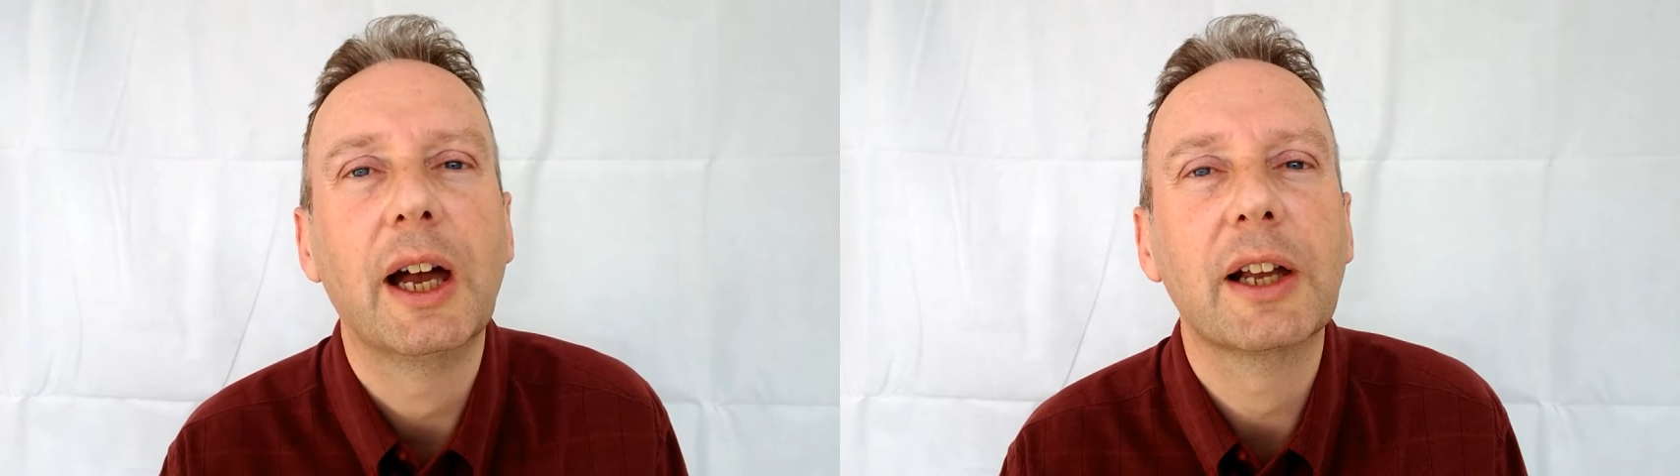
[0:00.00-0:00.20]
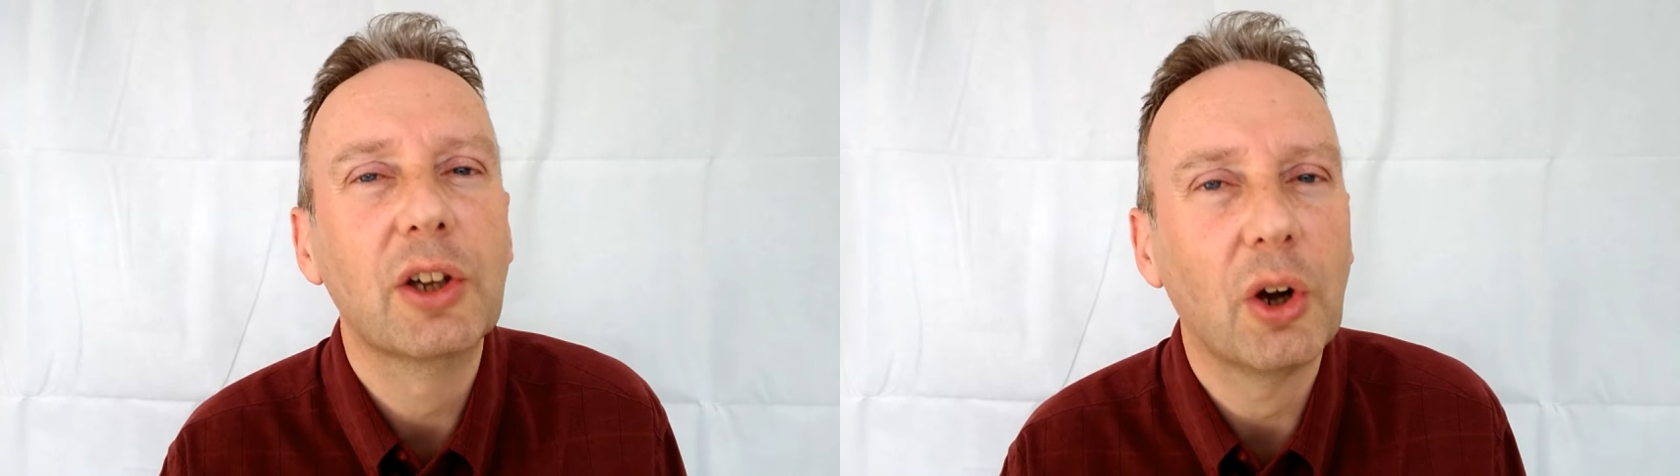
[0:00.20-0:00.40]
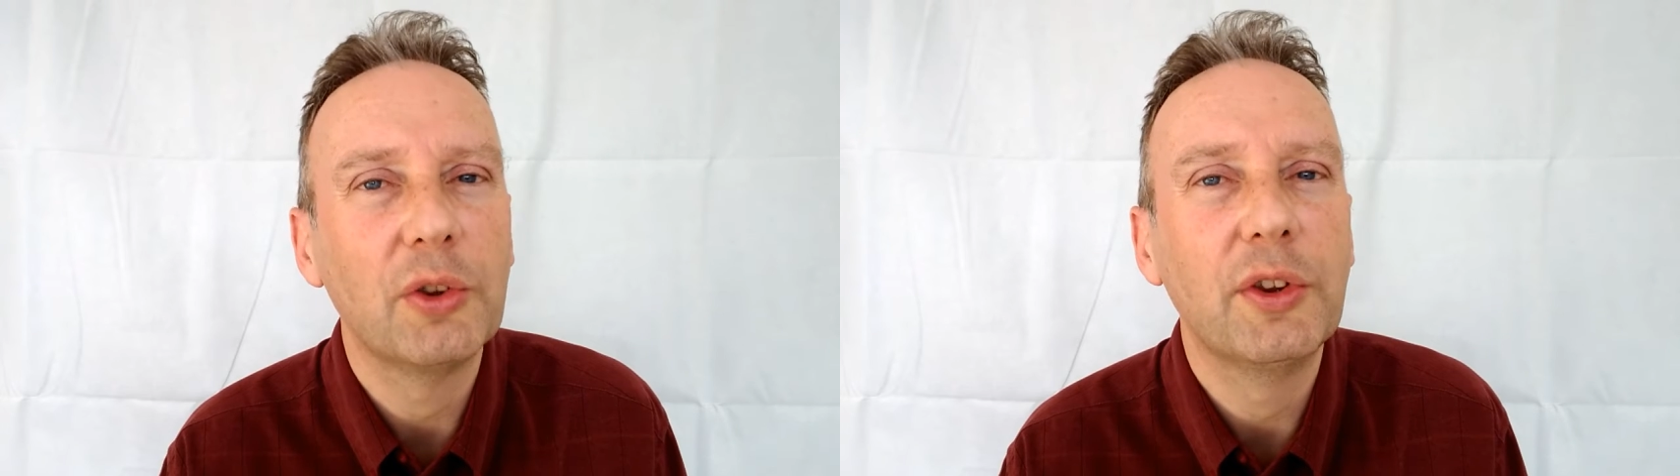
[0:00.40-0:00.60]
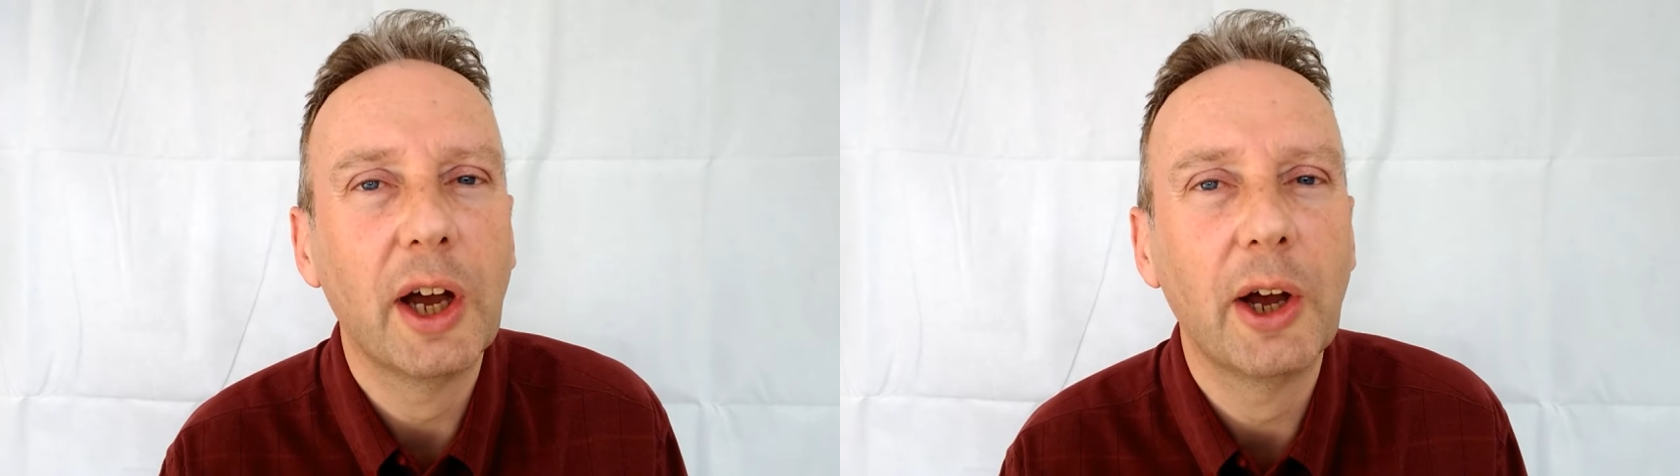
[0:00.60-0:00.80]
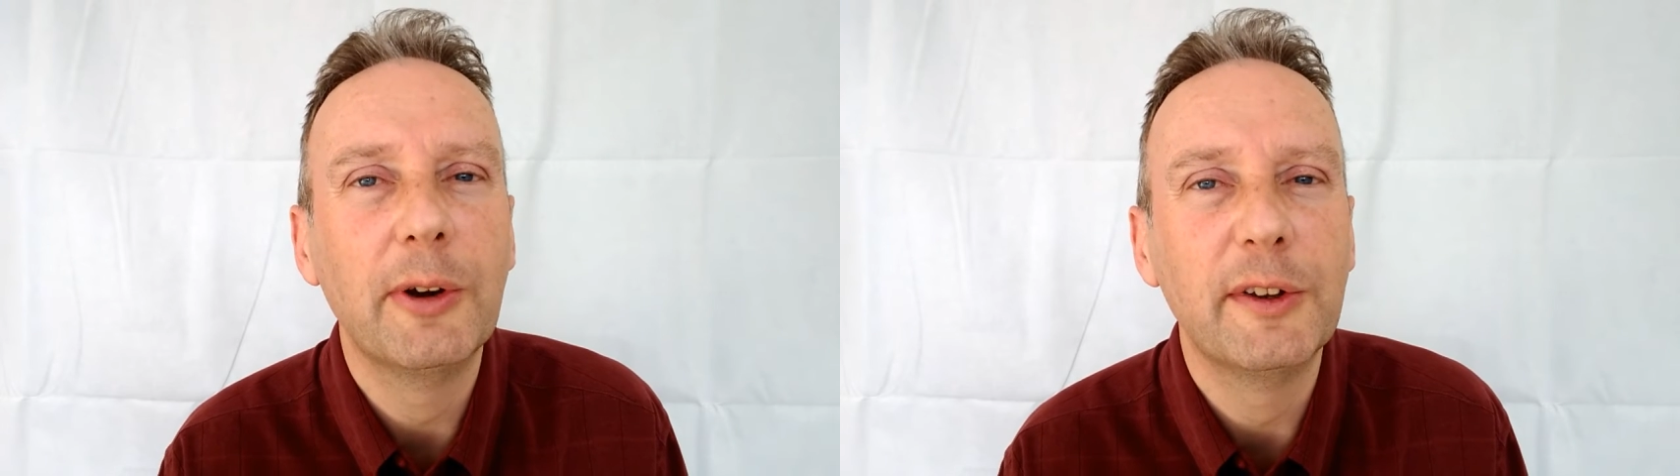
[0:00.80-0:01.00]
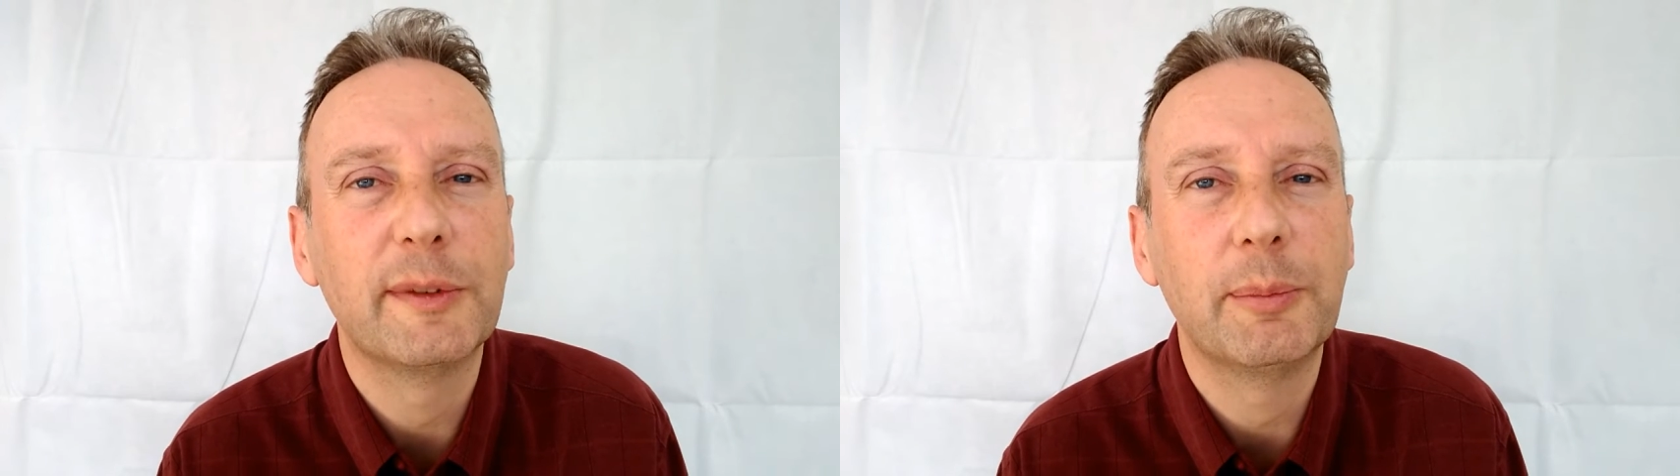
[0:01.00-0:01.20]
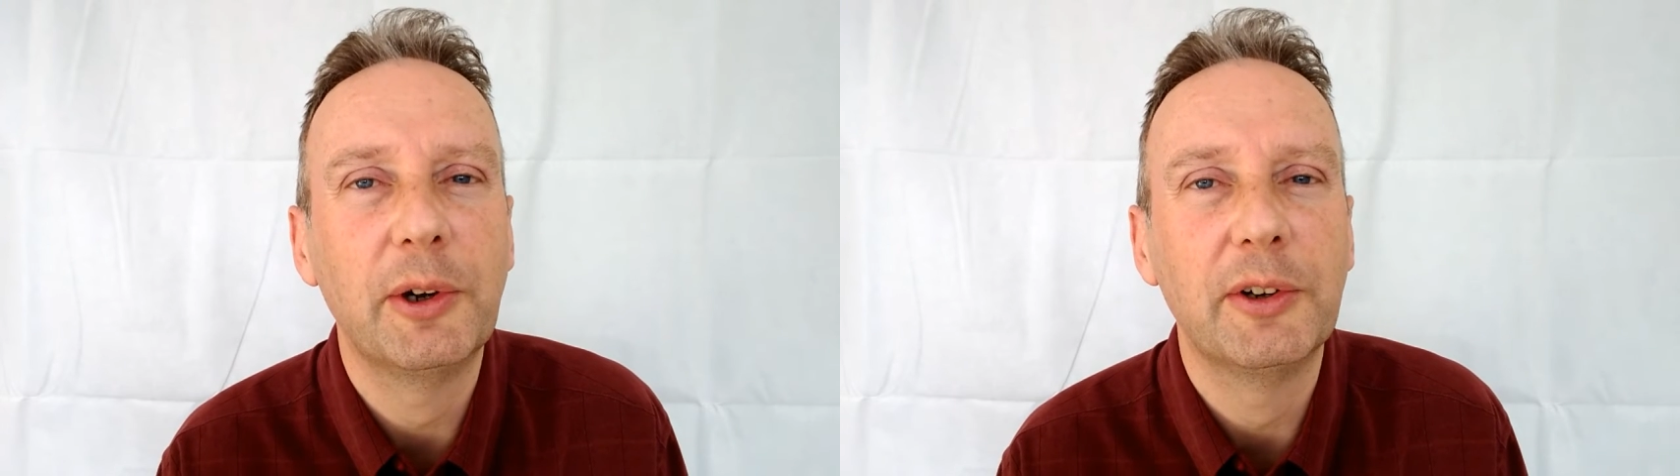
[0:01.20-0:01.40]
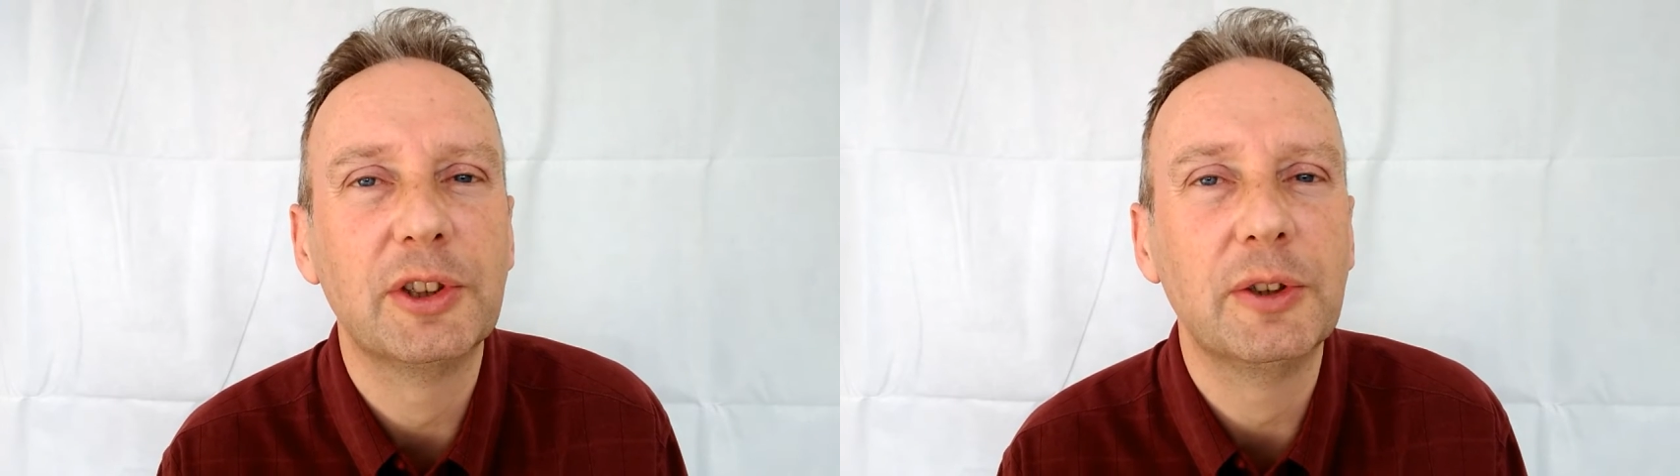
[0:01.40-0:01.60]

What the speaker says: and God the Holy Spirit,